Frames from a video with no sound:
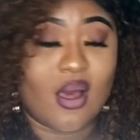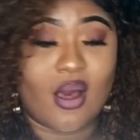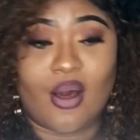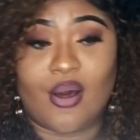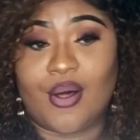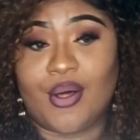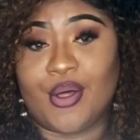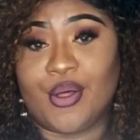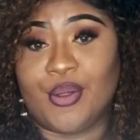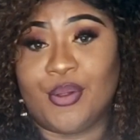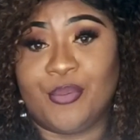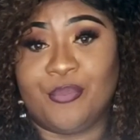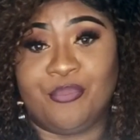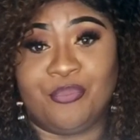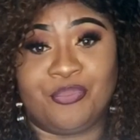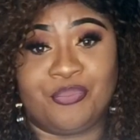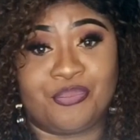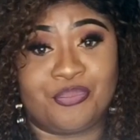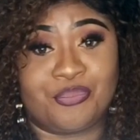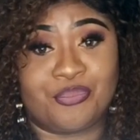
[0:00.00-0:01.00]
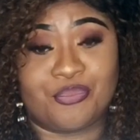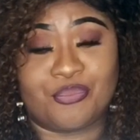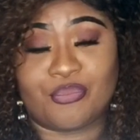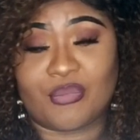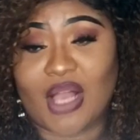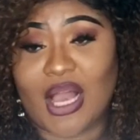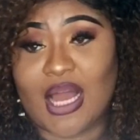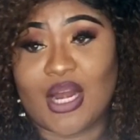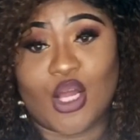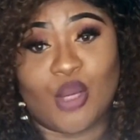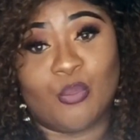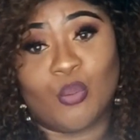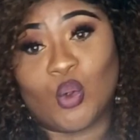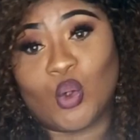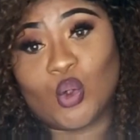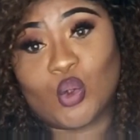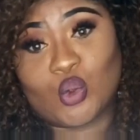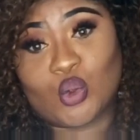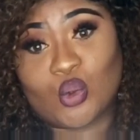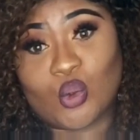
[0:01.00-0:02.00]
Alain
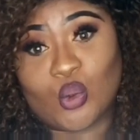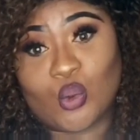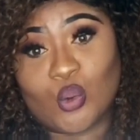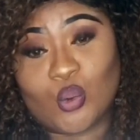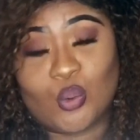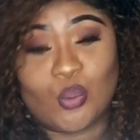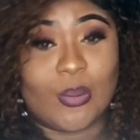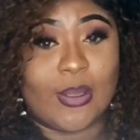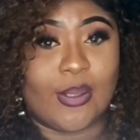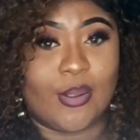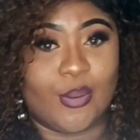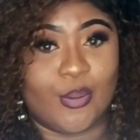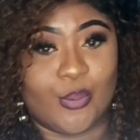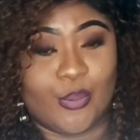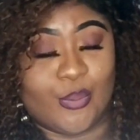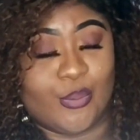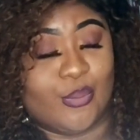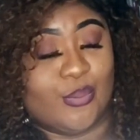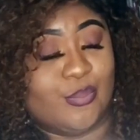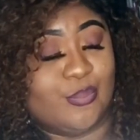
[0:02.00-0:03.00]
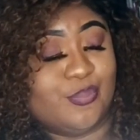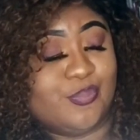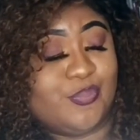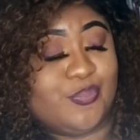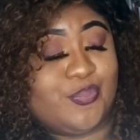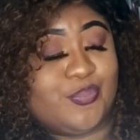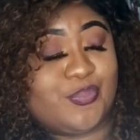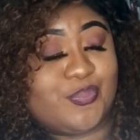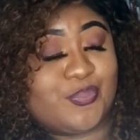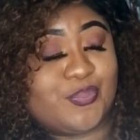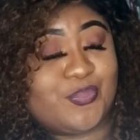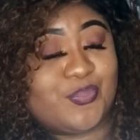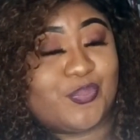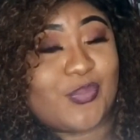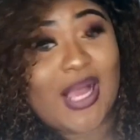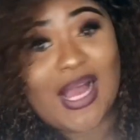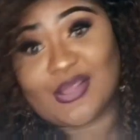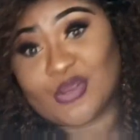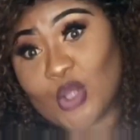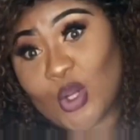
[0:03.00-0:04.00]
Moloto,
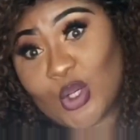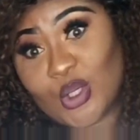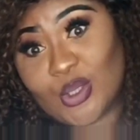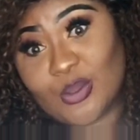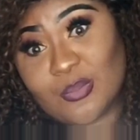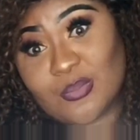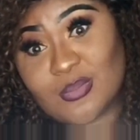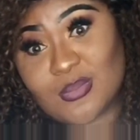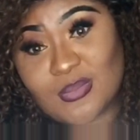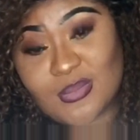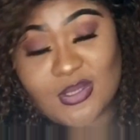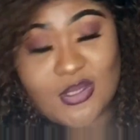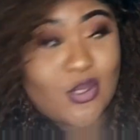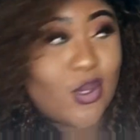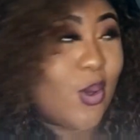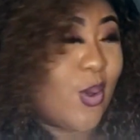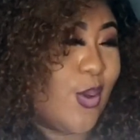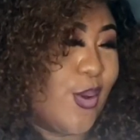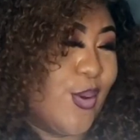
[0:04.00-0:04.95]
Atoms,